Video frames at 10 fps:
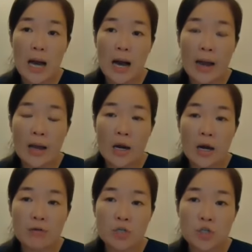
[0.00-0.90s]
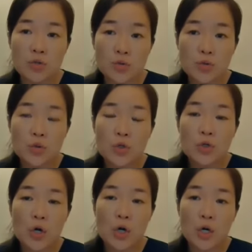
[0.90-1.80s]
are encourage you
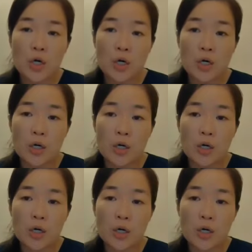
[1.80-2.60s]
uh,